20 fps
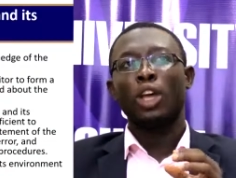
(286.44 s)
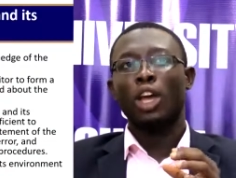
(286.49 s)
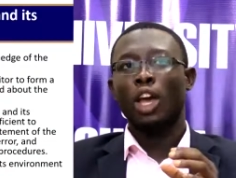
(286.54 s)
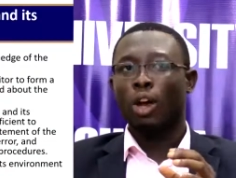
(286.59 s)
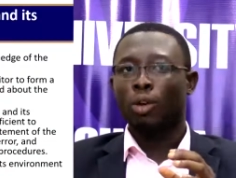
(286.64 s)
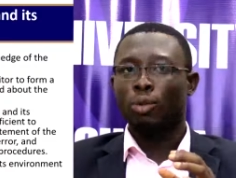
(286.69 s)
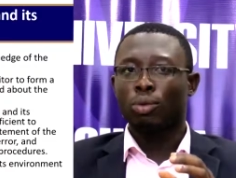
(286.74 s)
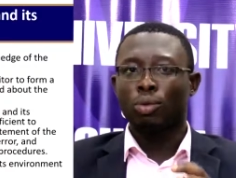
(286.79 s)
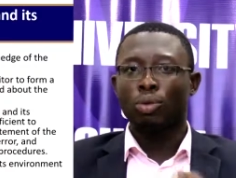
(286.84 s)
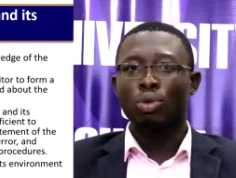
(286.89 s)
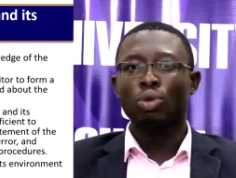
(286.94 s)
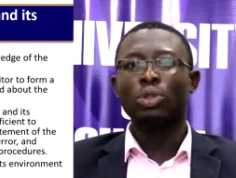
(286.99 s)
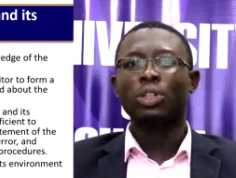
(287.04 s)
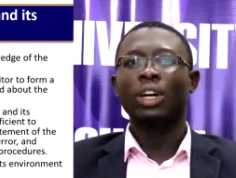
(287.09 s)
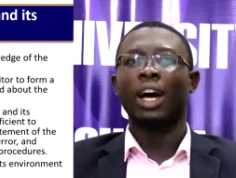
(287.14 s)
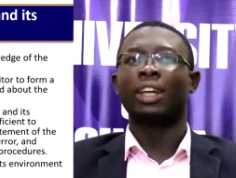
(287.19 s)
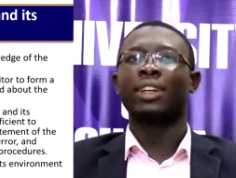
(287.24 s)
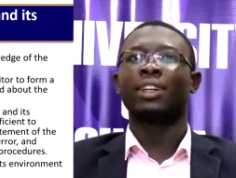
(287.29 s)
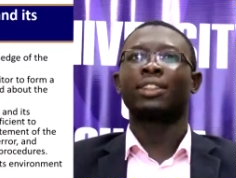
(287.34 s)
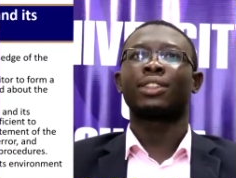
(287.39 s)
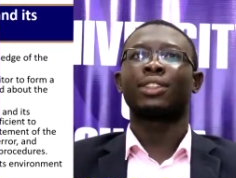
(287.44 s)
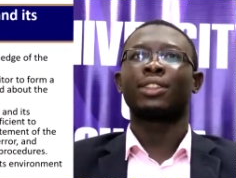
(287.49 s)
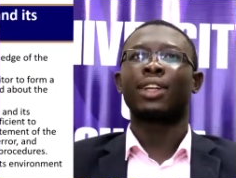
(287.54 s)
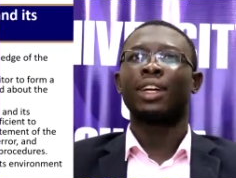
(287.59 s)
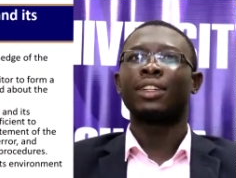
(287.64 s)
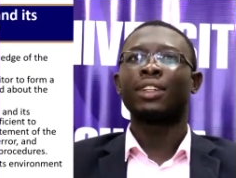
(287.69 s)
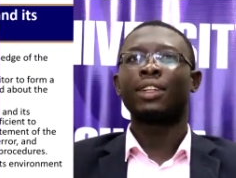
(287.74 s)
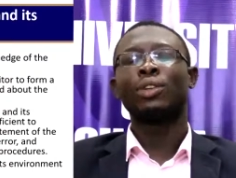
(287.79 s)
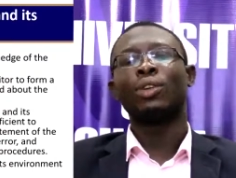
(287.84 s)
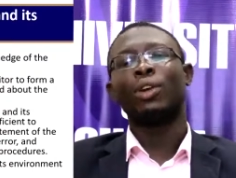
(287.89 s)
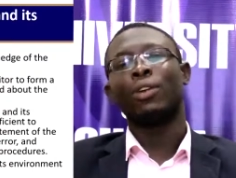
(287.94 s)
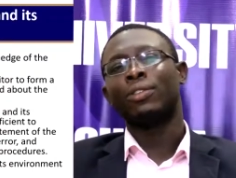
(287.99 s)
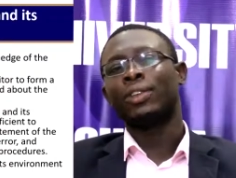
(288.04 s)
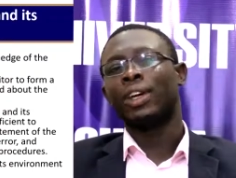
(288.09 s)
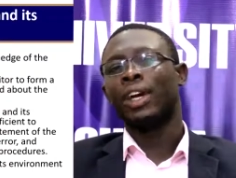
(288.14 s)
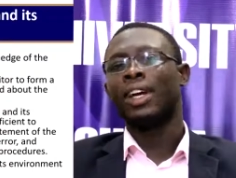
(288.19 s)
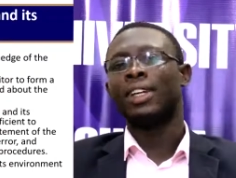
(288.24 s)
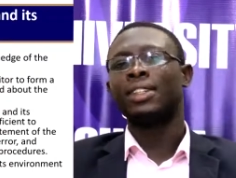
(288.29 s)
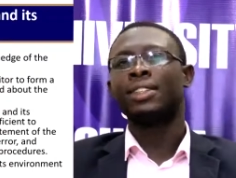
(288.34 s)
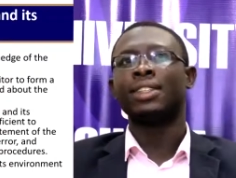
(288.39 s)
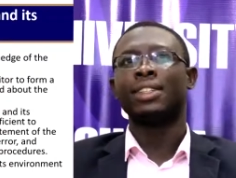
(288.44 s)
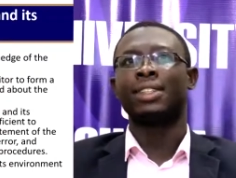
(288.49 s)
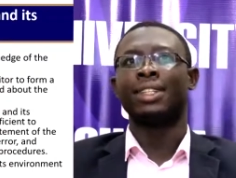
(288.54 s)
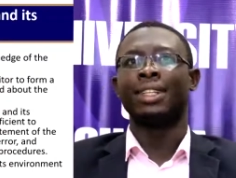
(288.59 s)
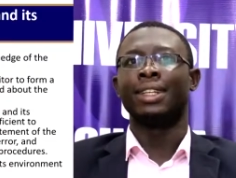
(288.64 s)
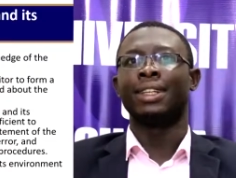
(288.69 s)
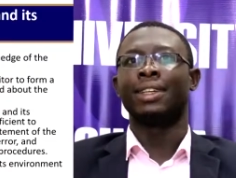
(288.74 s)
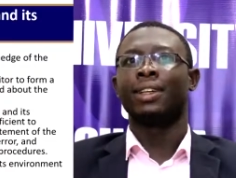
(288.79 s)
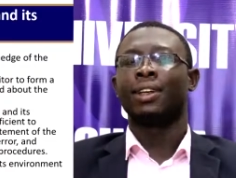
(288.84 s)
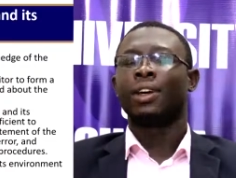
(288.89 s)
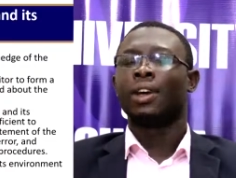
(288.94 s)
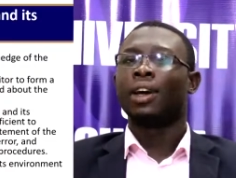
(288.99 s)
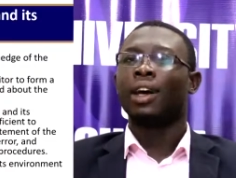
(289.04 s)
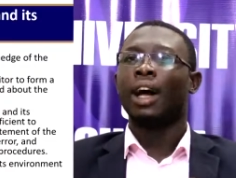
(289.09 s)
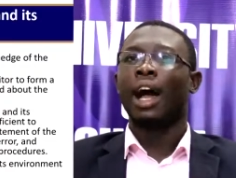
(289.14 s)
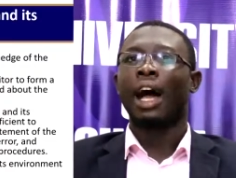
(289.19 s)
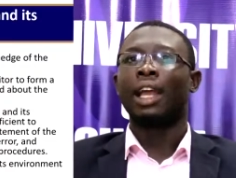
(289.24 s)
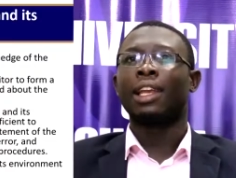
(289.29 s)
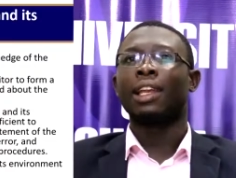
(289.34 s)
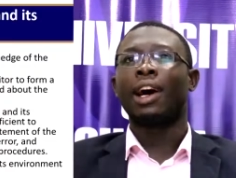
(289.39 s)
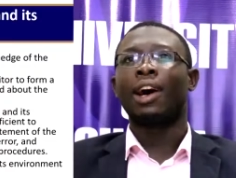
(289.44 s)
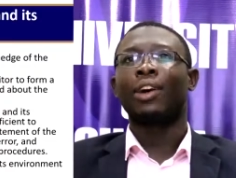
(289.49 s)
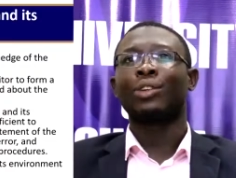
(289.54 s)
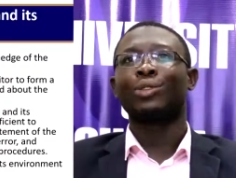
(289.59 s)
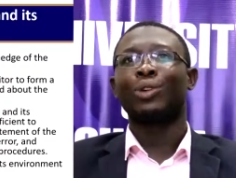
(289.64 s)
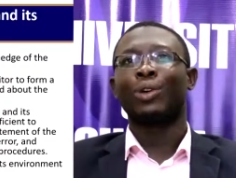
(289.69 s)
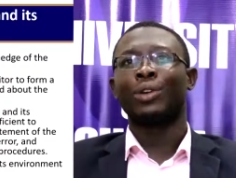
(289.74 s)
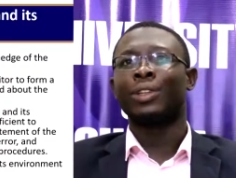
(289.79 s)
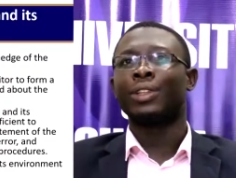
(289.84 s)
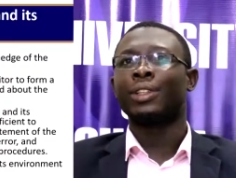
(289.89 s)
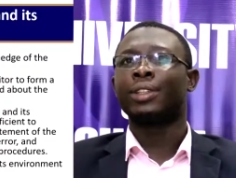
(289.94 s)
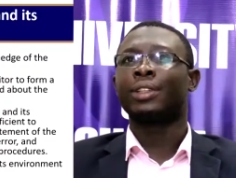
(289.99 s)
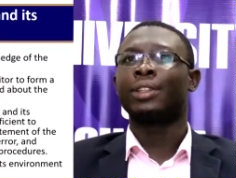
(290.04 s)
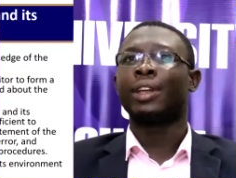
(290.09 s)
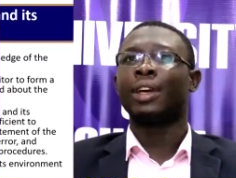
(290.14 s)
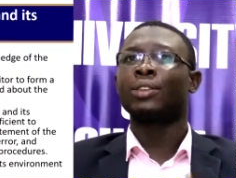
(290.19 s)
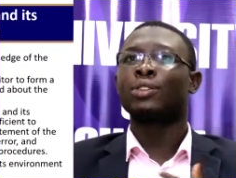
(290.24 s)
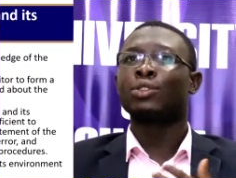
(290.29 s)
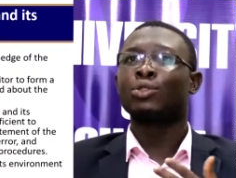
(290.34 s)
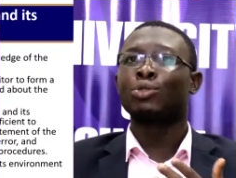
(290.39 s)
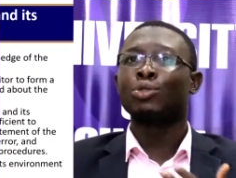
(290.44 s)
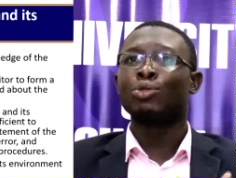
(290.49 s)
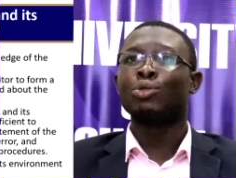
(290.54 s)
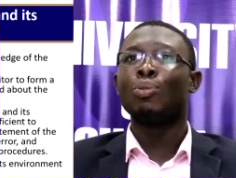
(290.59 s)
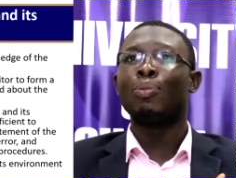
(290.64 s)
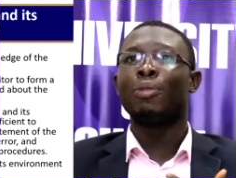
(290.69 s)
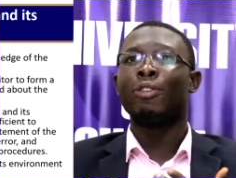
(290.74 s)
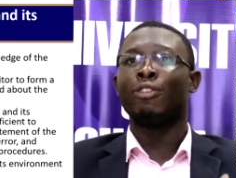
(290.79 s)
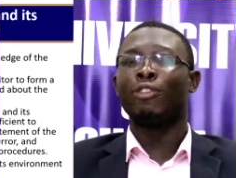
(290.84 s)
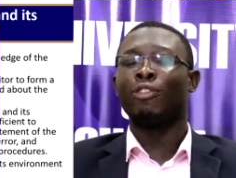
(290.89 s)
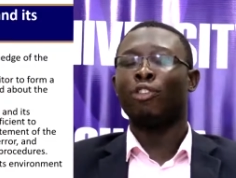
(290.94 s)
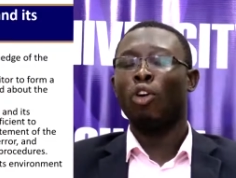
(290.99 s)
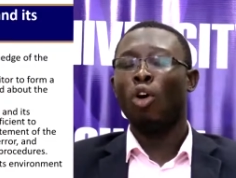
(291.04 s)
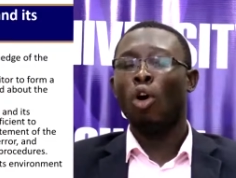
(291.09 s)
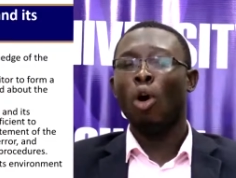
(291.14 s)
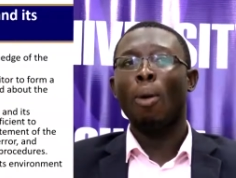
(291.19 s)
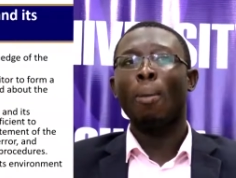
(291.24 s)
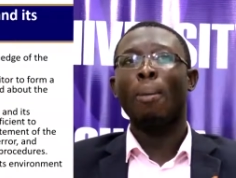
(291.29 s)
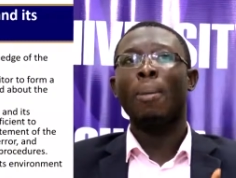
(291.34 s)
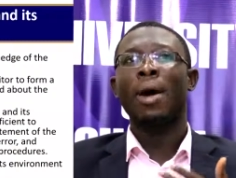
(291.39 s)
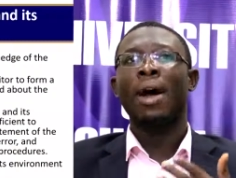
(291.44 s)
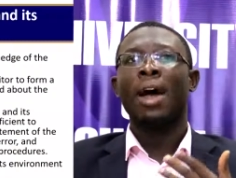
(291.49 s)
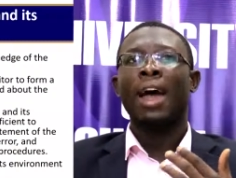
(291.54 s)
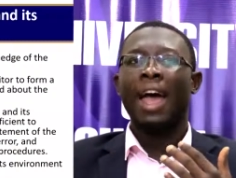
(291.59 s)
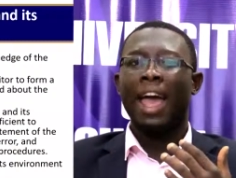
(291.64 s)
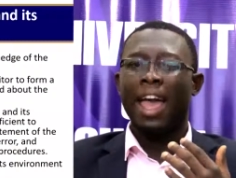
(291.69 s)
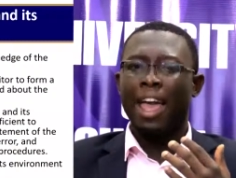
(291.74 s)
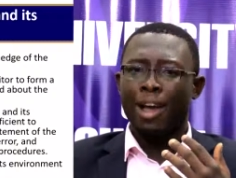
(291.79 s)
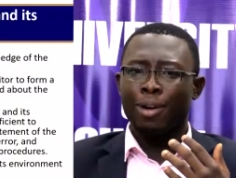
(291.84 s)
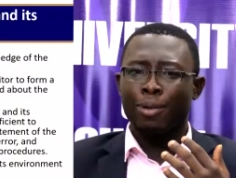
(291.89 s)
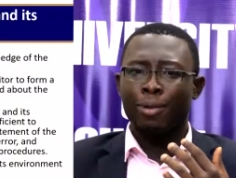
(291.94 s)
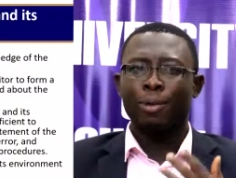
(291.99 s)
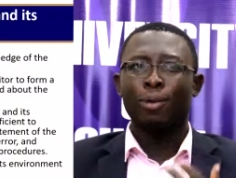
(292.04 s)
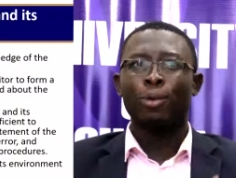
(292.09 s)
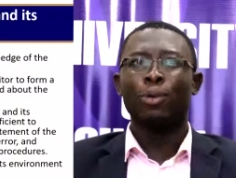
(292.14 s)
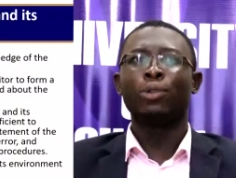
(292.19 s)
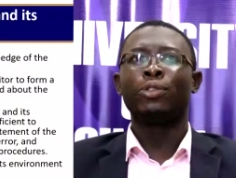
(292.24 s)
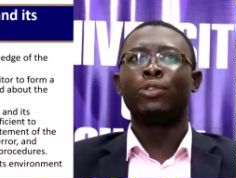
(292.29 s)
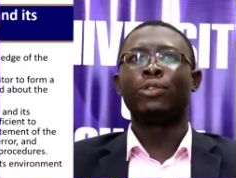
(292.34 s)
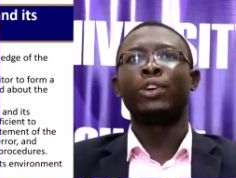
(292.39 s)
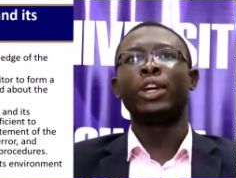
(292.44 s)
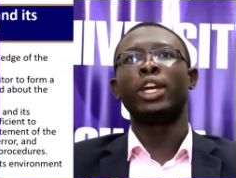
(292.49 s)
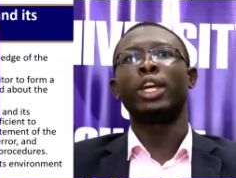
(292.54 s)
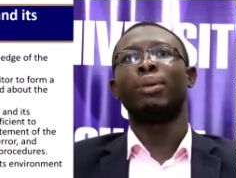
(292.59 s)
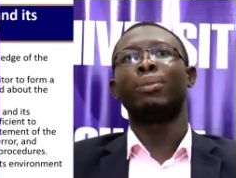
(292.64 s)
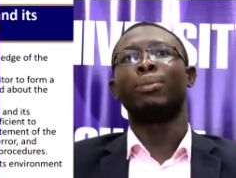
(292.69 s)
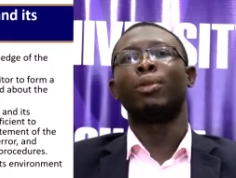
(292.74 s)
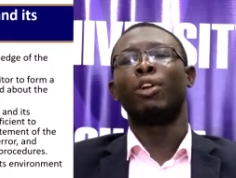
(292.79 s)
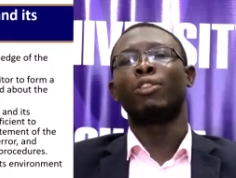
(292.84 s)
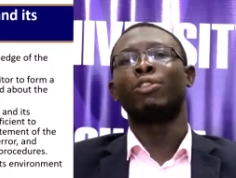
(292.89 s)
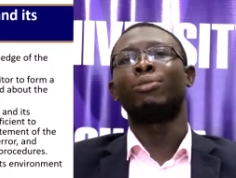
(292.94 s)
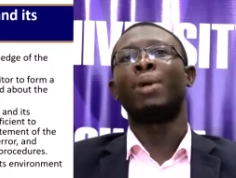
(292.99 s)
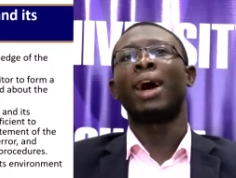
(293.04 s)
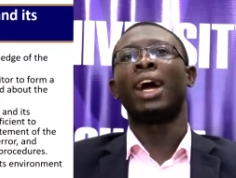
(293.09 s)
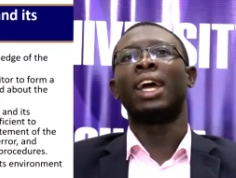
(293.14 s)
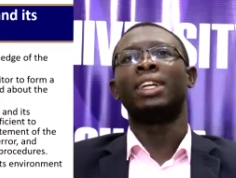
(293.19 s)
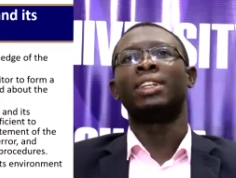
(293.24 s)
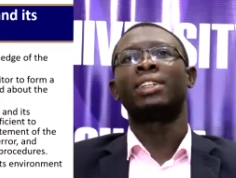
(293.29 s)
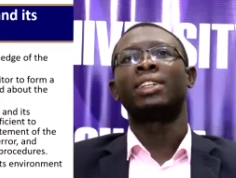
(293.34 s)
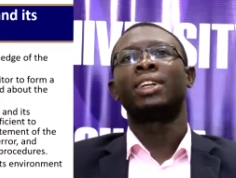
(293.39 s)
A good understanding of the entity allows auditors to form a good frame of mind